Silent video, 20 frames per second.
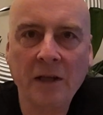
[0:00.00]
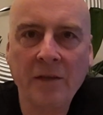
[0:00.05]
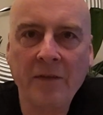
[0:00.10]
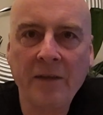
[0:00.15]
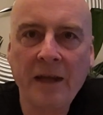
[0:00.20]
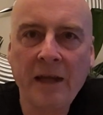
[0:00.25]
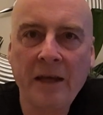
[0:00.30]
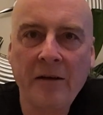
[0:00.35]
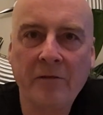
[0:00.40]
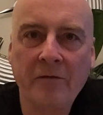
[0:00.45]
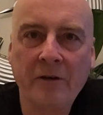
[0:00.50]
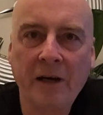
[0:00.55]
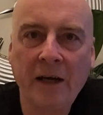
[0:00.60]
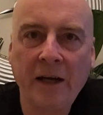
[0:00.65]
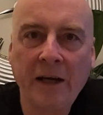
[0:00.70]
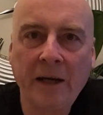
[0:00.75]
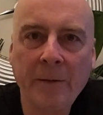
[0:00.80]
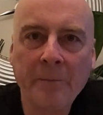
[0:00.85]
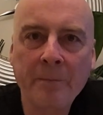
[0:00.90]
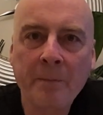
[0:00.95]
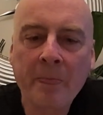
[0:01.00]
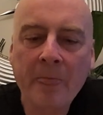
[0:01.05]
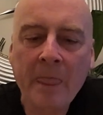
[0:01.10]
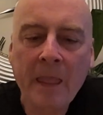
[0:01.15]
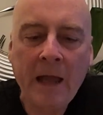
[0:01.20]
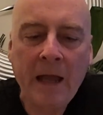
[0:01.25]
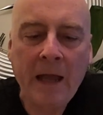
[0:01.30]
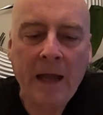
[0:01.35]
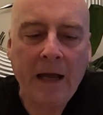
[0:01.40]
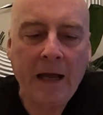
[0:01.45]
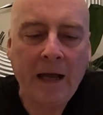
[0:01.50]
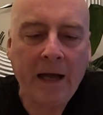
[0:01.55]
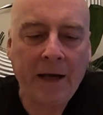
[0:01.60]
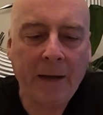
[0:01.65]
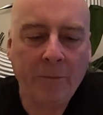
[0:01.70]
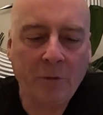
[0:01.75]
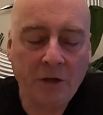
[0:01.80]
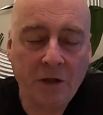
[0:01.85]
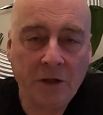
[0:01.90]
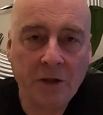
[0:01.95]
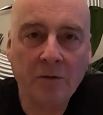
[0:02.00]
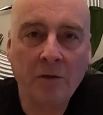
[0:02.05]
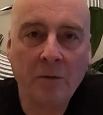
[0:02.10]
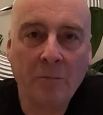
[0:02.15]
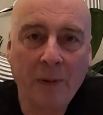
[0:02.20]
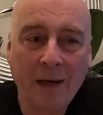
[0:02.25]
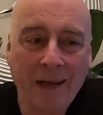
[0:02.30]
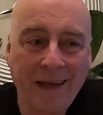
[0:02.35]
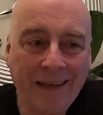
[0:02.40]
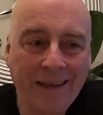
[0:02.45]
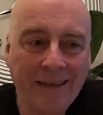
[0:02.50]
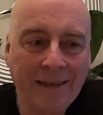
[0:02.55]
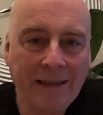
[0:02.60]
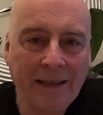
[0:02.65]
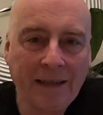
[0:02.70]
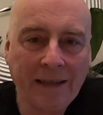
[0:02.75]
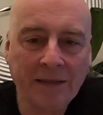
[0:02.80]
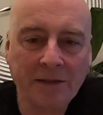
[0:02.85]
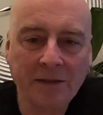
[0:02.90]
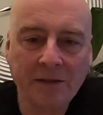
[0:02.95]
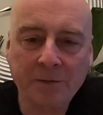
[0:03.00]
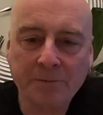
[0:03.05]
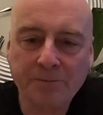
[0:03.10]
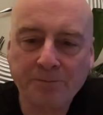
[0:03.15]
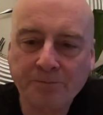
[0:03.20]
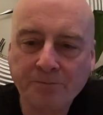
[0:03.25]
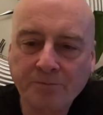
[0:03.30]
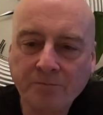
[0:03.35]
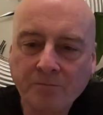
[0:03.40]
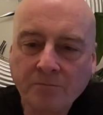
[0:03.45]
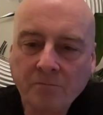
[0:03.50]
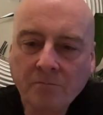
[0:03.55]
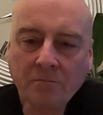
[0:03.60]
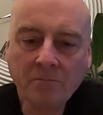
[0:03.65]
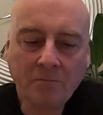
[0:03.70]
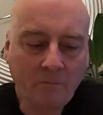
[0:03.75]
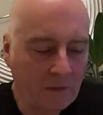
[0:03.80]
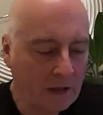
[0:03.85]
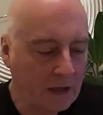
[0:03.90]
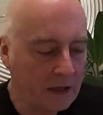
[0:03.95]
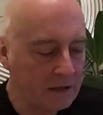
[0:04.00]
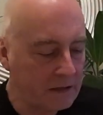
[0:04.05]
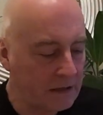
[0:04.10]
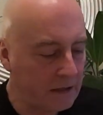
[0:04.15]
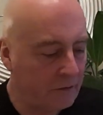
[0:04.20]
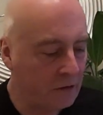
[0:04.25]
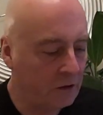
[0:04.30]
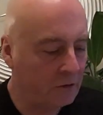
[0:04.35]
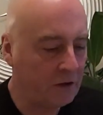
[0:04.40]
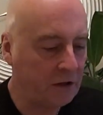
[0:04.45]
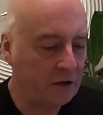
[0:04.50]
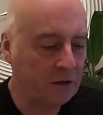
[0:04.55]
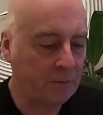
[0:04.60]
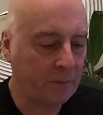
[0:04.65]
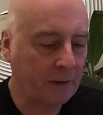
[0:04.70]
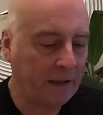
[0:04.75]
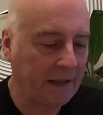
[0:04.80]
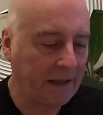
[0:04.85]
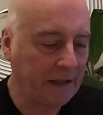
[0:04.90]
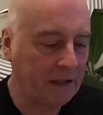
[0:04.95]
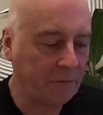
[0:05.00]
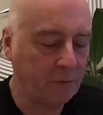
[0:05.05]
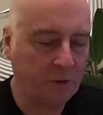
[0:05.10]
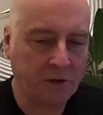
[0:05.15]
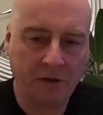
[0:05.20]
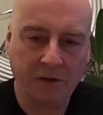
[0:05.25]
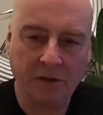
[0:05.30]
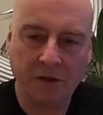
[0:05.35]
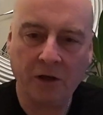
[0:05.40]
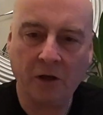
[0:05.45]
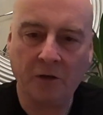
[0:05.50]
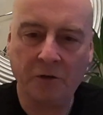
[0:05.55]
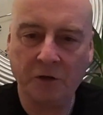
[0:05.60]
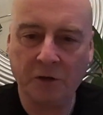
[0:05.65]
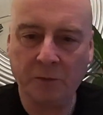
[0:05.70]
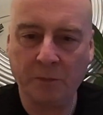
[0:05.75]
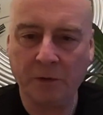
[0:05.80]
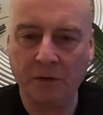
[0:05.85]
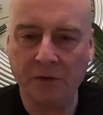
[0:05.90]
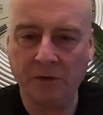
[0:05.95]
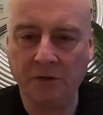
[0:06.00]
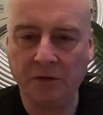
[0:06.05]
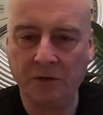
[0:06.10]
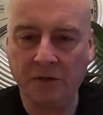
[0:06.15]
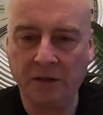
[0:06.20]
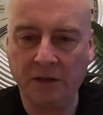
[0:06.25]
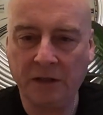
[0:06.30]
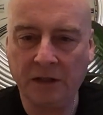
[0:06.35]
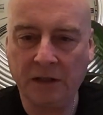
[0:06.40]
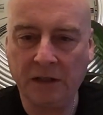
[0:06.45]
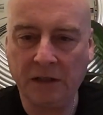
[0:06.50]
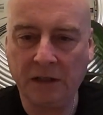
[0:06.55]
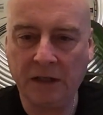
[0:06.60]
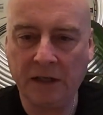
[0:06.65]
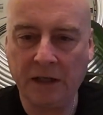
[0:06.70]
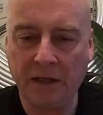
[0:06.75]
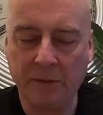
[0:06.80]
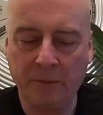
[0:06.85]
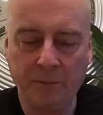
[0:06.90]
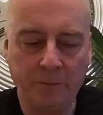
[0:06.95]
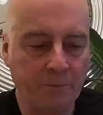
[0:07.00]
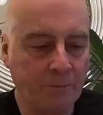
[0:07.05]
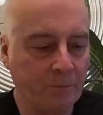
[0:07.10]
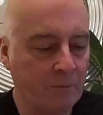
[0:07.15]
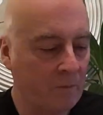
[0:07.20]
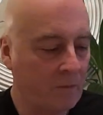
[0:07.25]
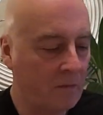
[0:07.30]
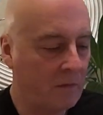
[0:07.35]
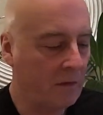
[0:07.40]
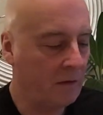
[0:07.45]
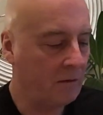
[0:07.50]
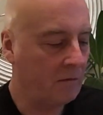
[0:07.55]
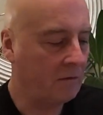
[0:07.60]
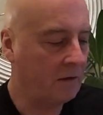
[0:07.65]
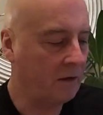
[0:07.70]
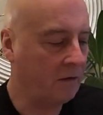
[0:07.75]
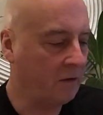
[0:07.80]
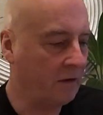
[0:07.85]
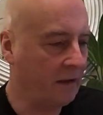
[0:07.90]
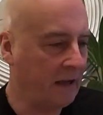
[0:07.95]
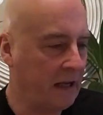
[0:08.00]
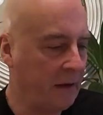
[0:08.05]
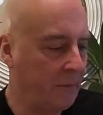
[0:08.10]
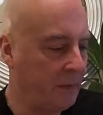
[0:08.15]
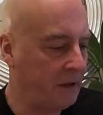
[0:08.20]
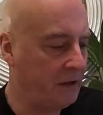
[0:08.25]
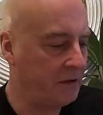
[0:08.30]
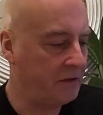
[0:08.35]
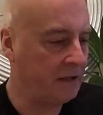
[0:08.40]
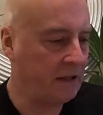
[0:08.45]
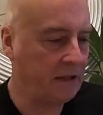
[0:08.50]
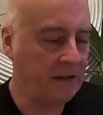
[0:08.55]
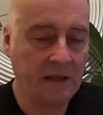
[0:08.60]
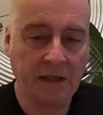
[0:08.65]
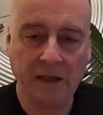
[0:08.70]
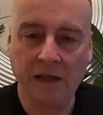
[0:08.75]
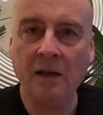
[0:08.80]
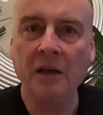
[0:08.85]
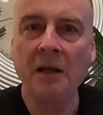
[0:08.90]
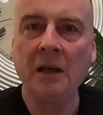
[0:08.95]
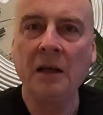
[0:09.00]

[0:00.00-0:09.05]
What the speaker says: in the air fryer. And I'm going to do a brine test. You can see I've got these plates which are going to correspond to the, they call it A, B, C, D.